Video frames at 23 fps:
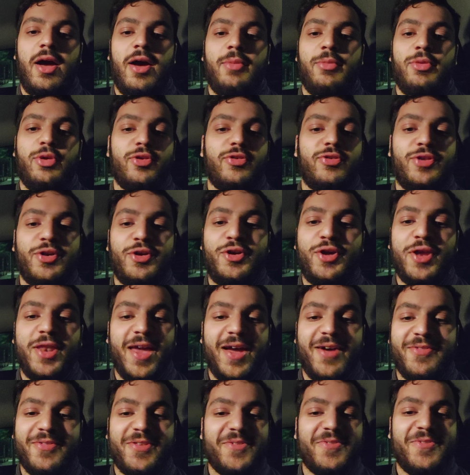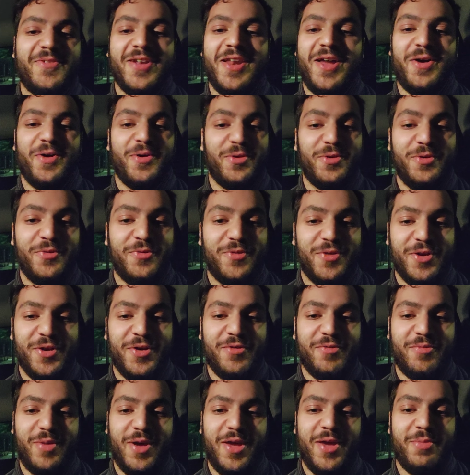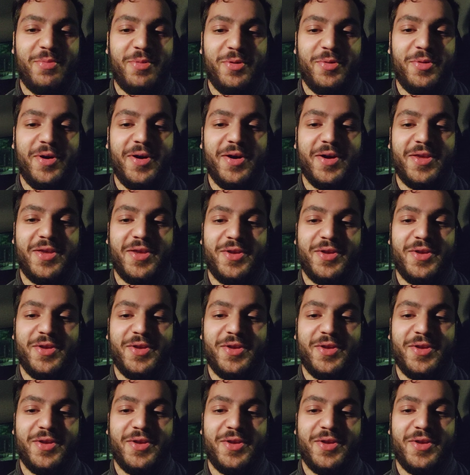You're still going to have to fill out an awful lot of paperwork.